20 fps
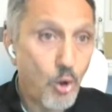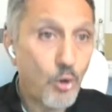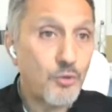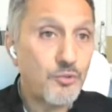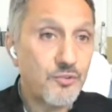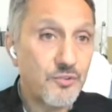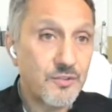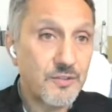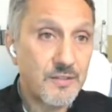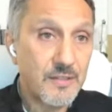
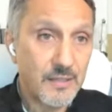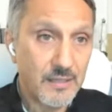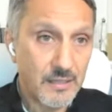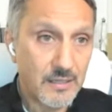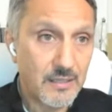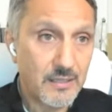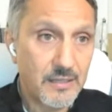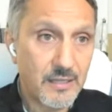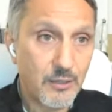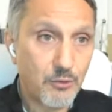post
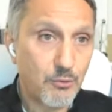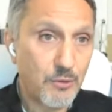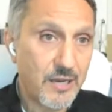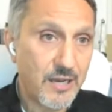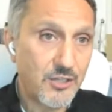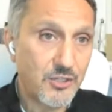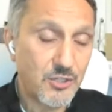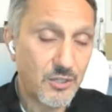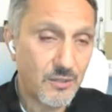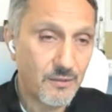
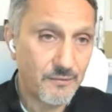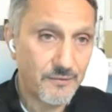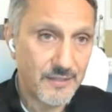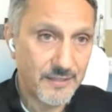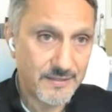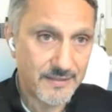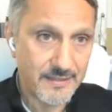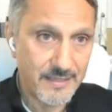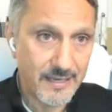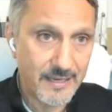the
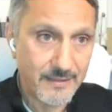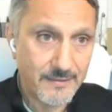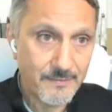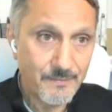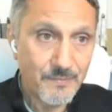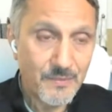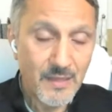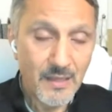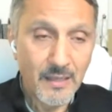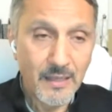creation of the
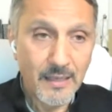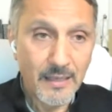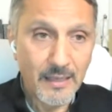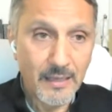state,